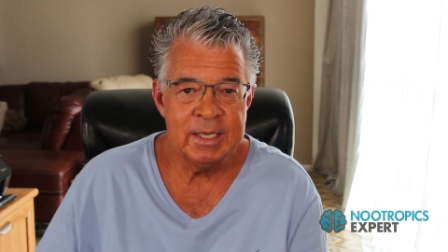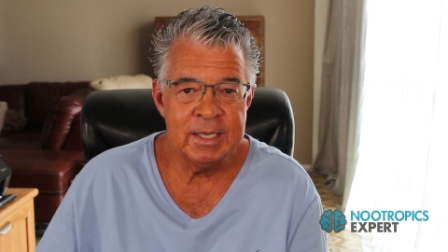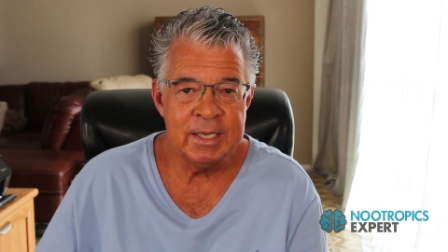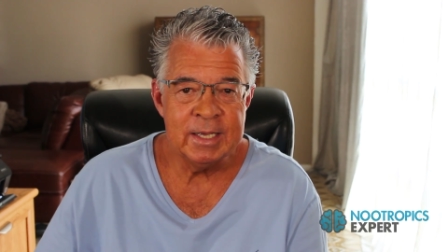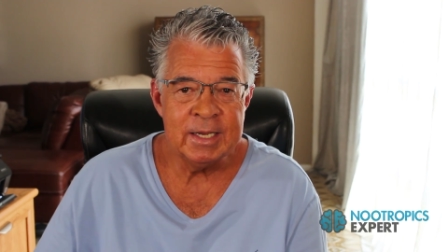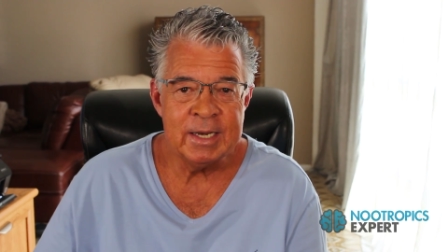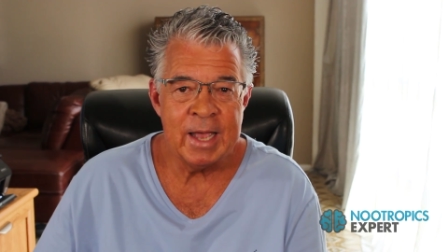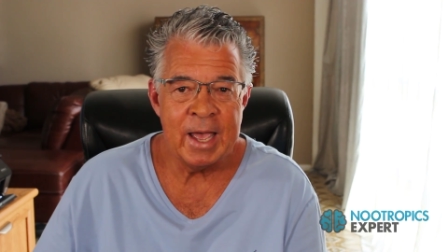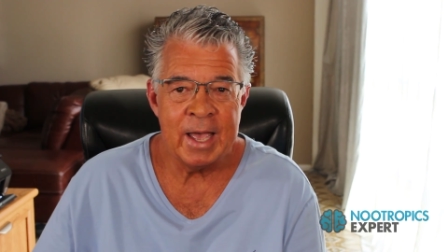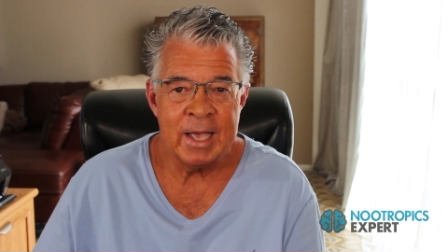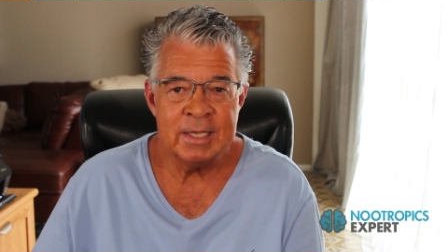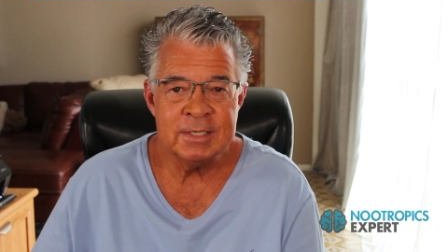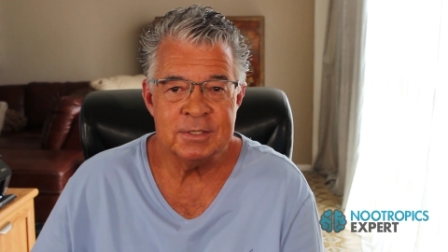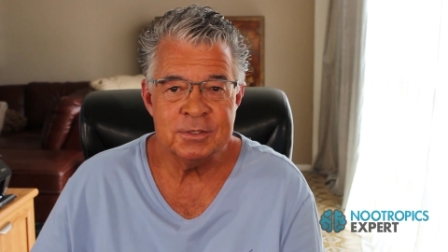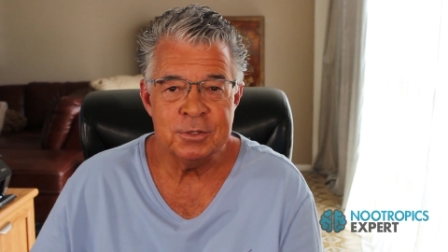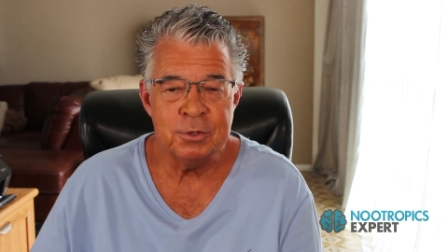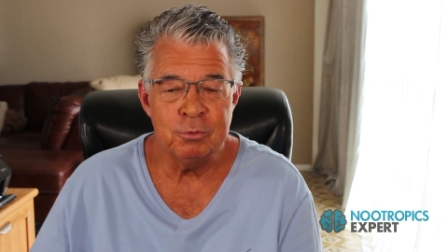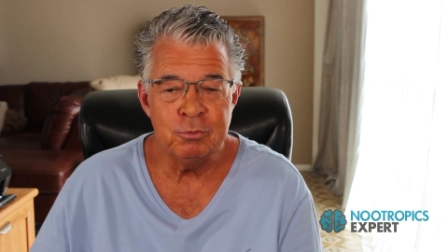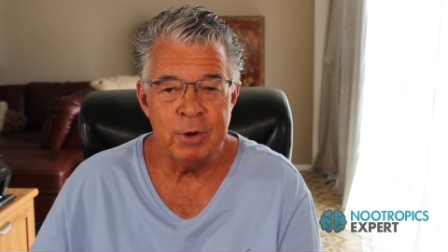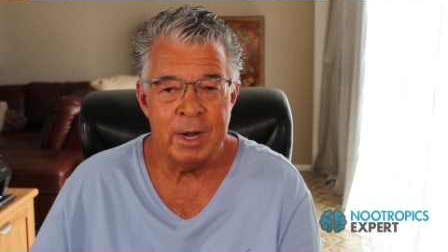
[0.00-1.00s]
It has
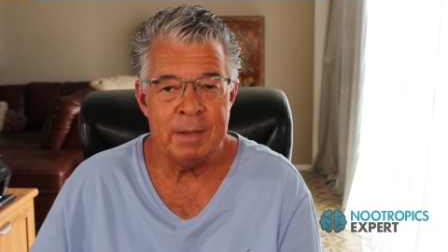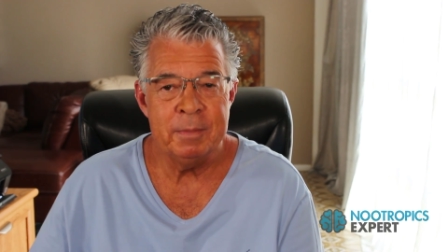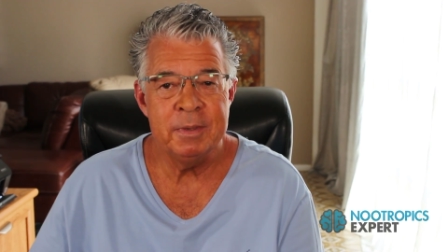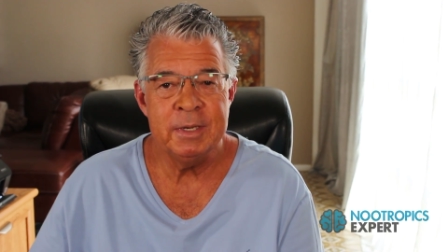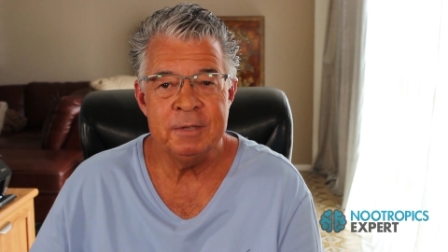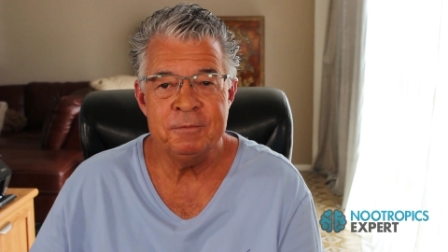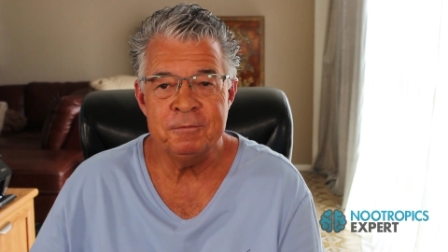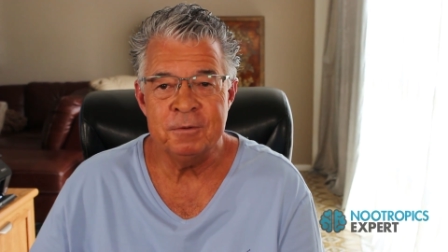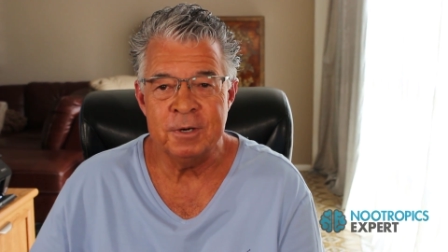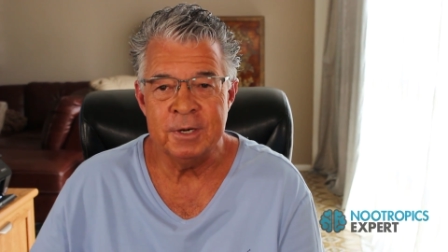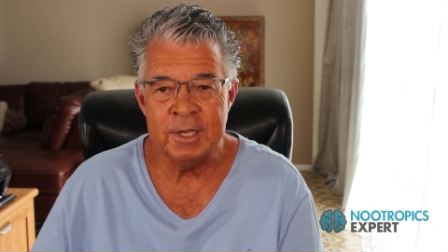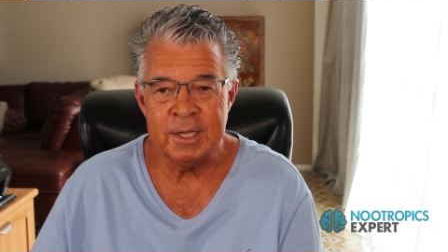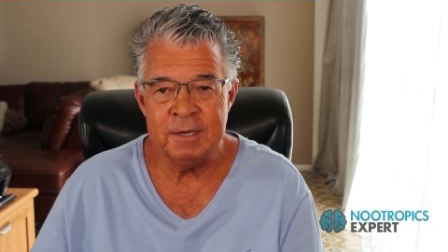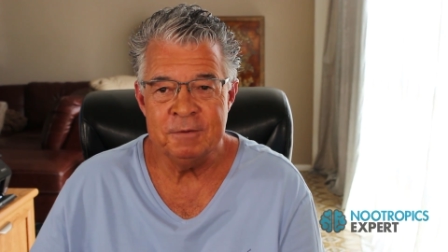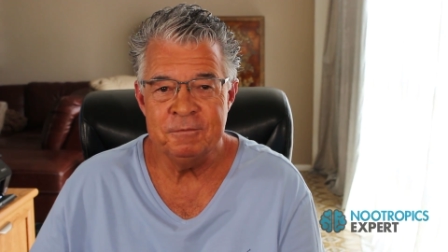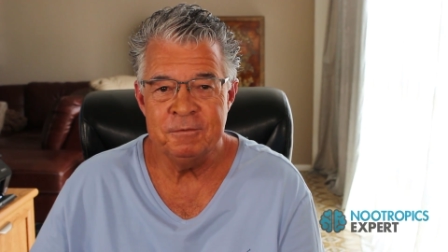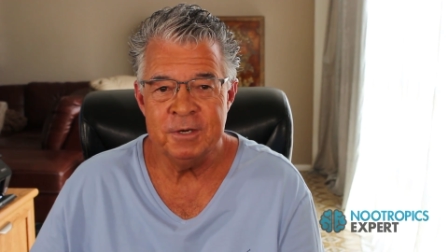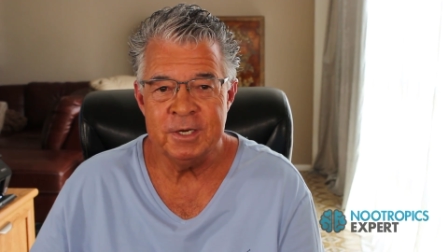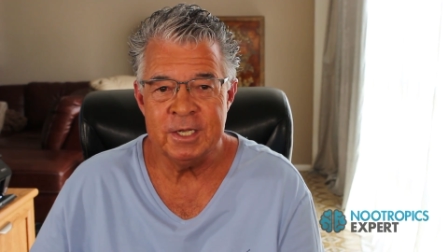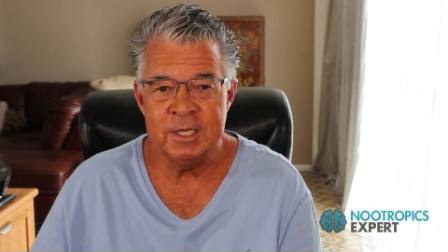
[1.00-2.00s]
the remedy for
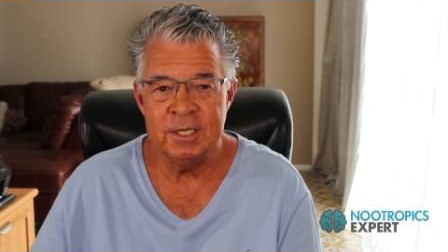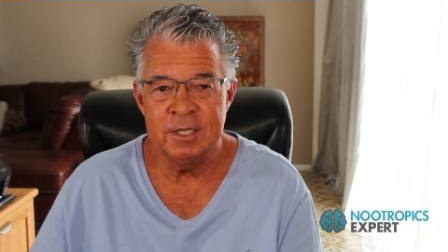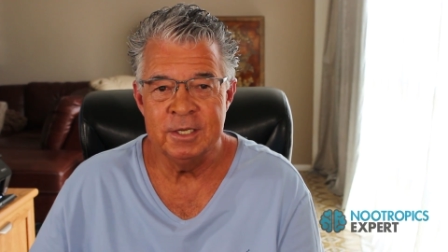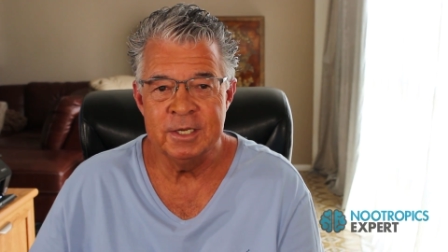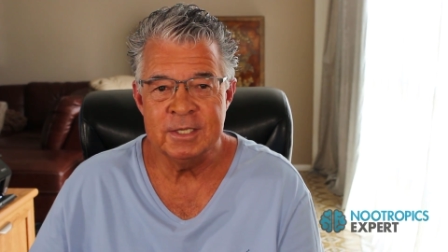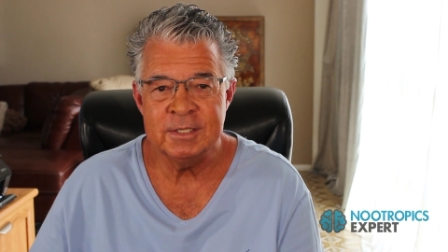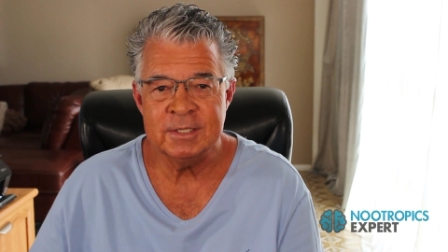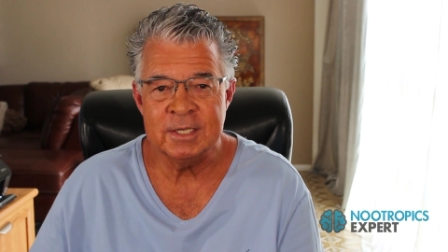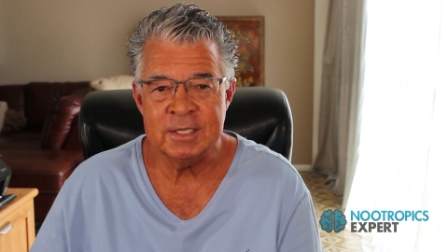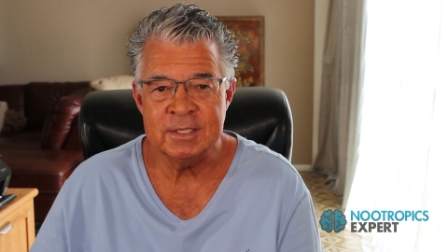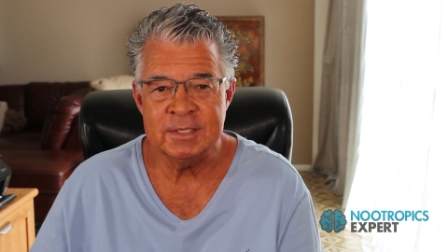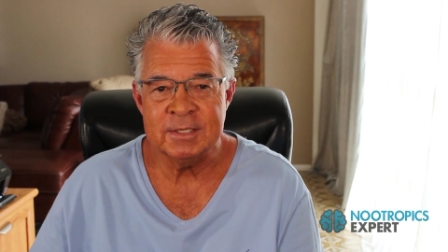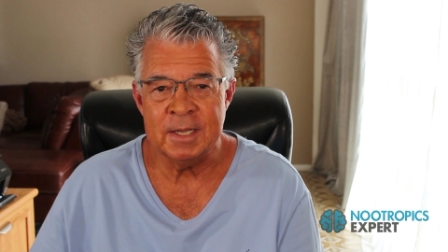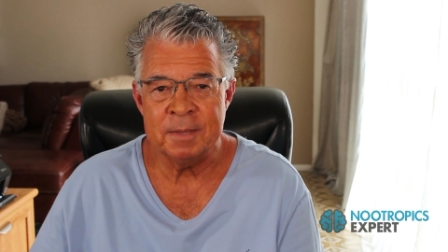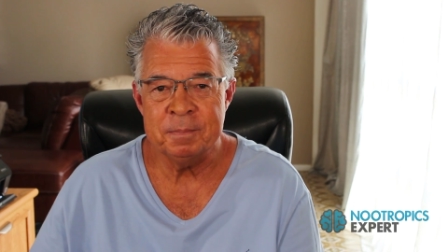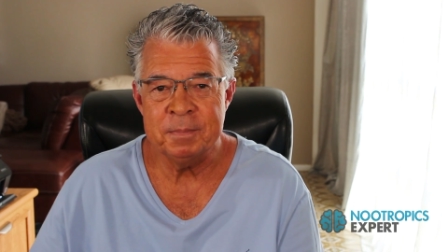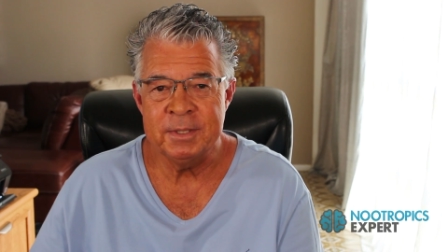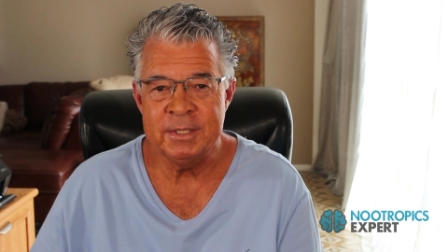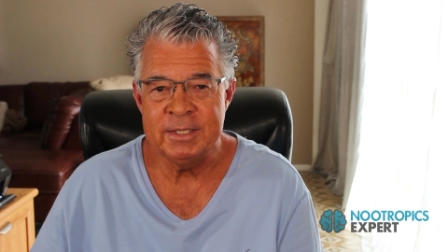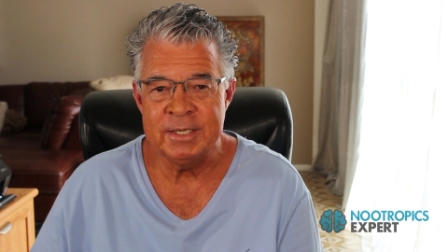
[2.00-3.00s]
every illness
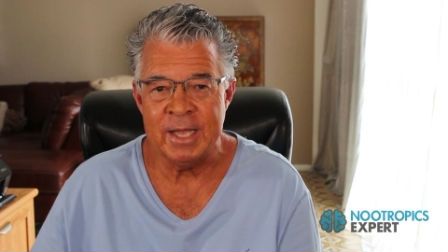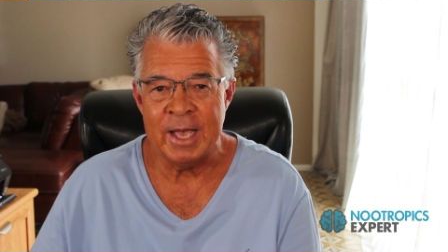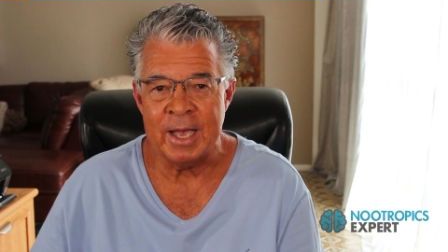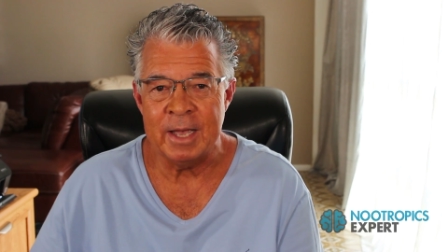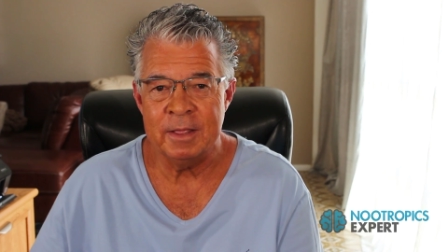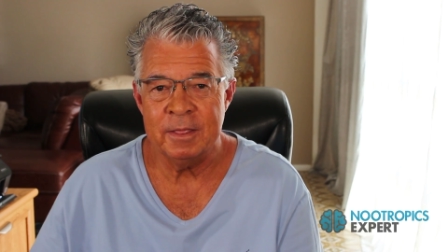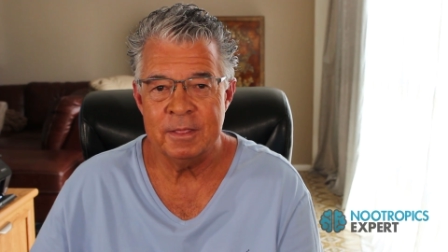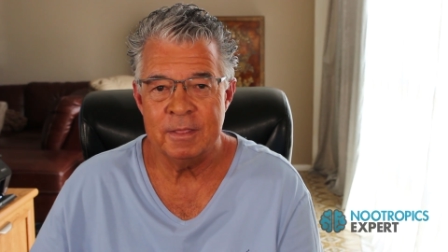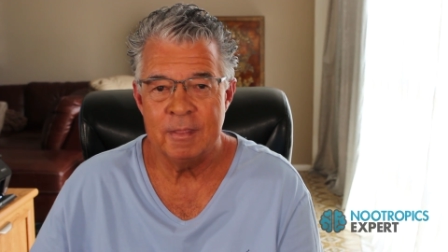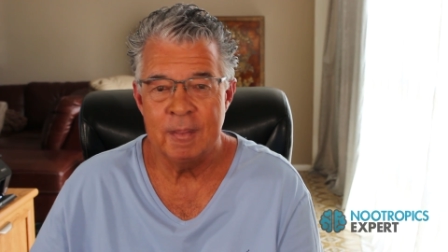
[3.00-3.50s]
except death.